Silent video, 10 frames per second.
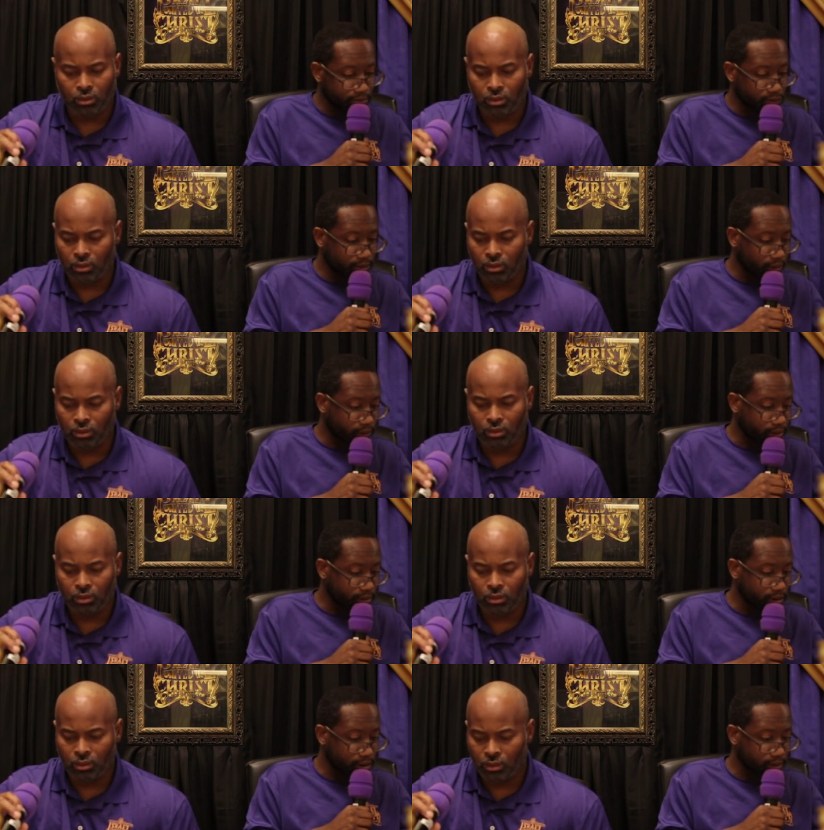Speaker 1: what I
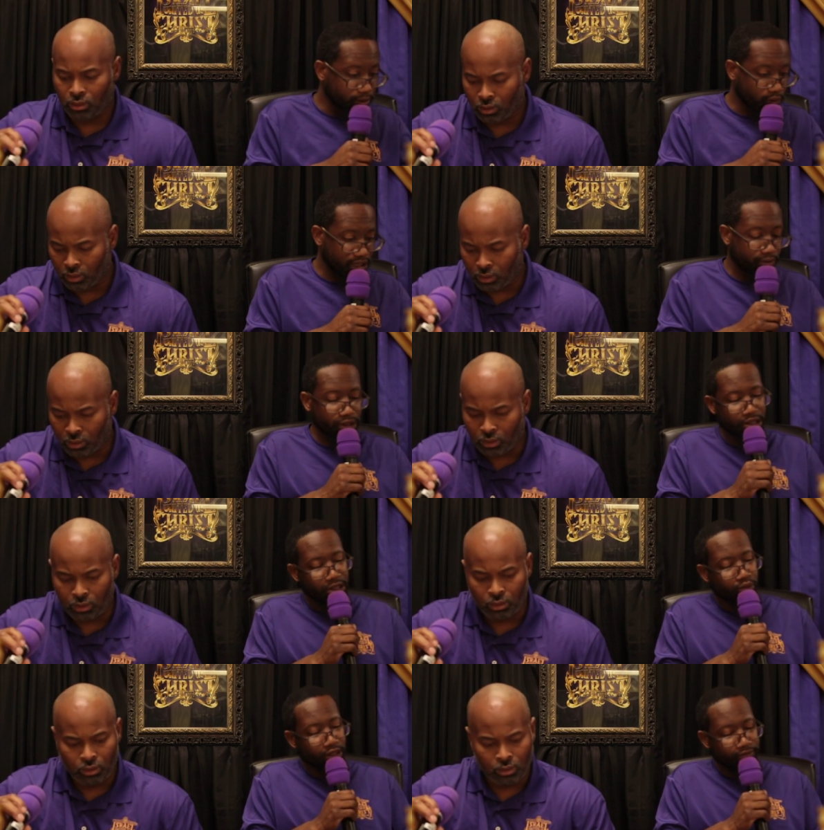want. No, keep reading,
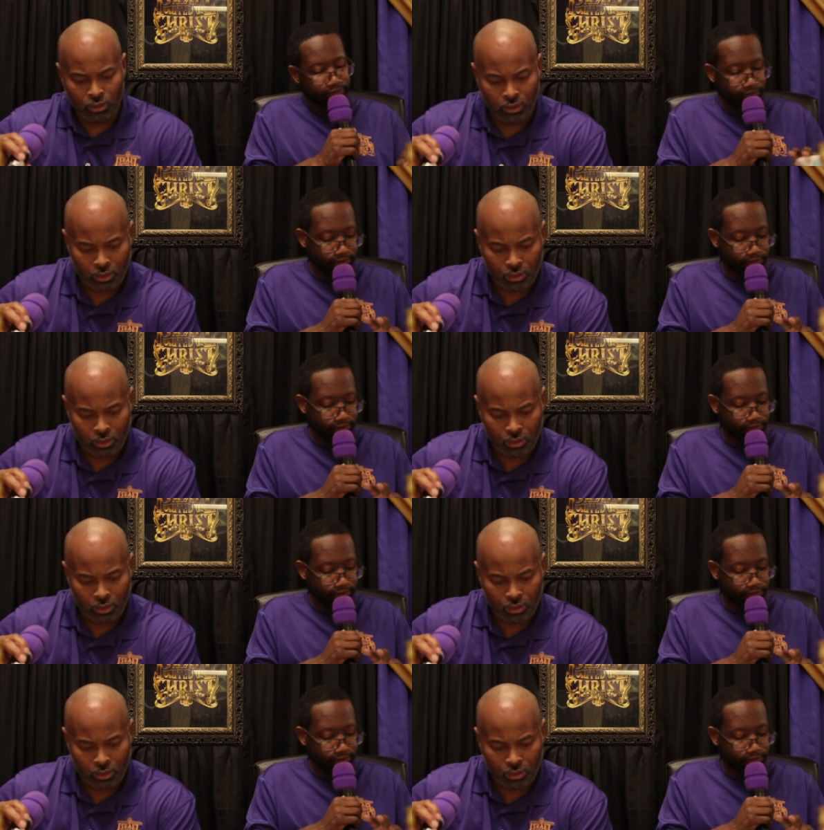keep reading.